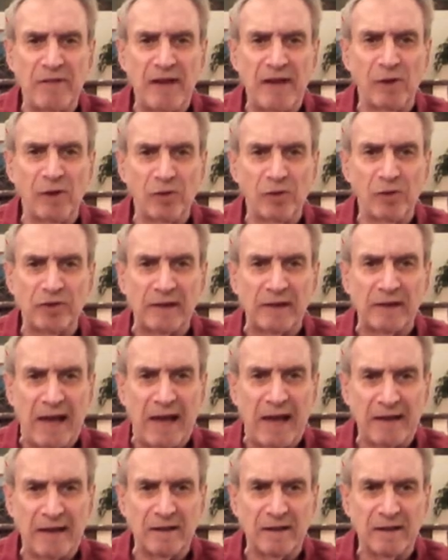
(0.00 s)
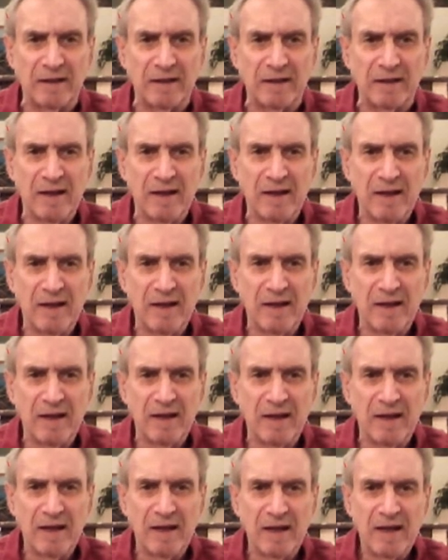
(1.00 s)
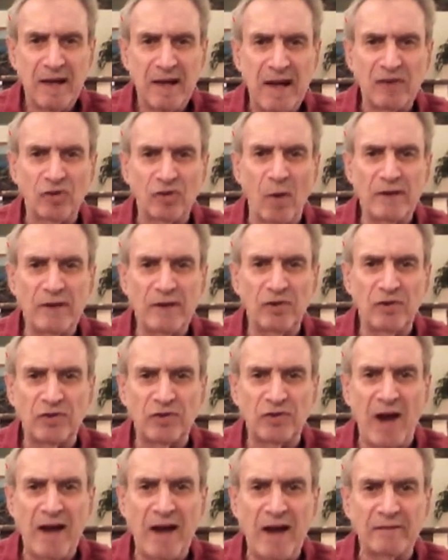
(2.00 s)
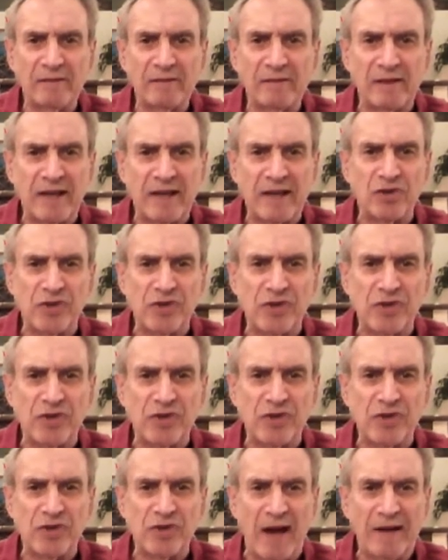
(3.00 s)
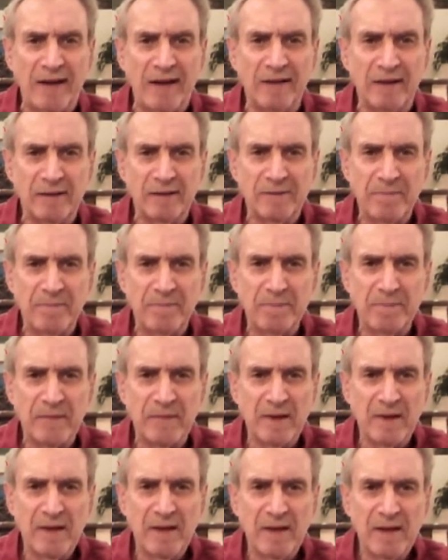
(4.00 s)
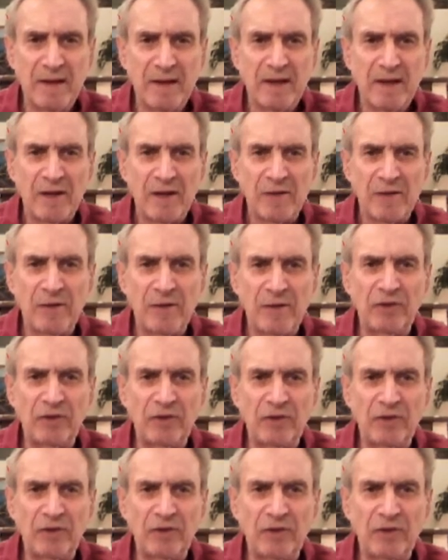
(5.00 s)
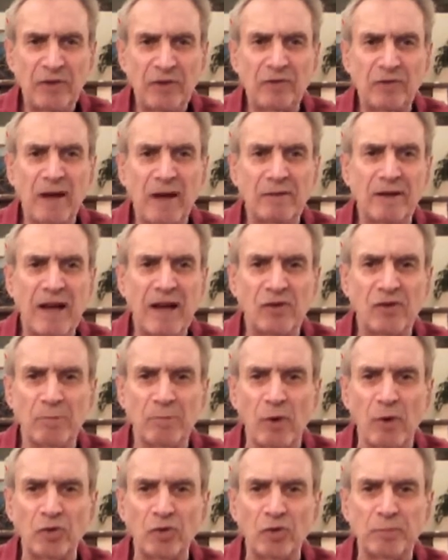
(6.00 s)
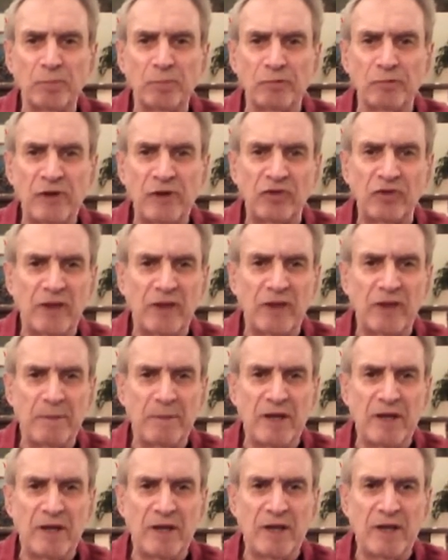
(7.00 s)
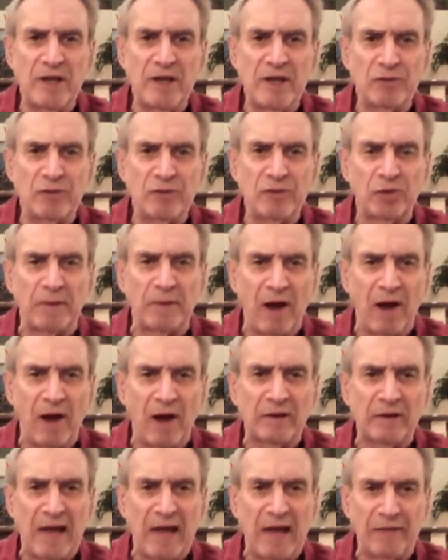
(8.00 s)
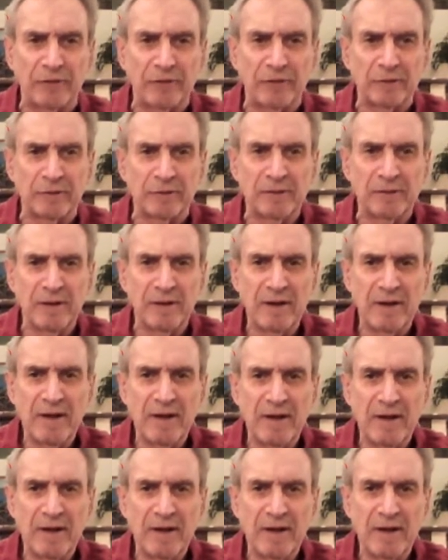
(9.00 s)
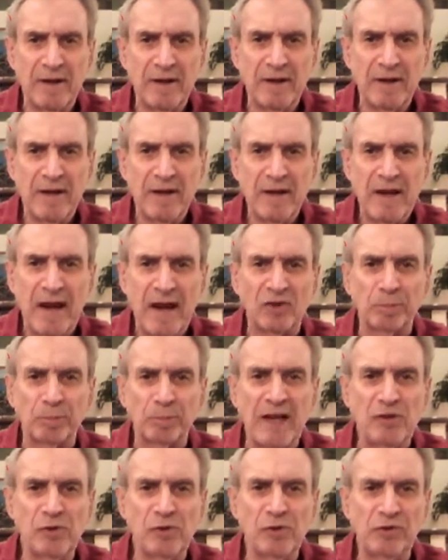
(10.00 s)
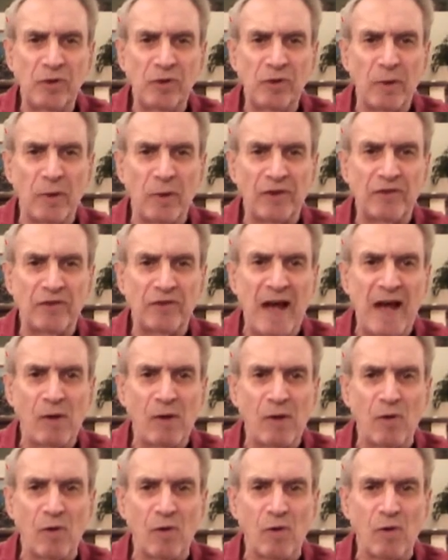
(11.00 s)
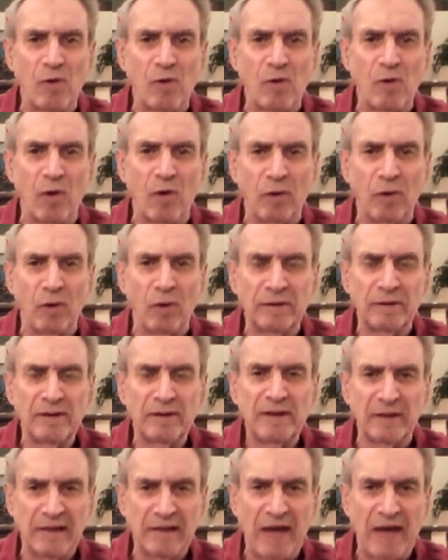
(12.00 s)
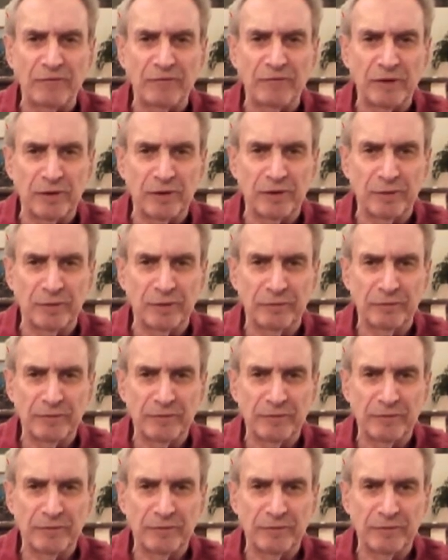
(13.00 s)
notion lacking, and so I decided to take a shot at it. This idea has most recently been introduced by Arthur Laffer and explained using what is now called the Laffer curve.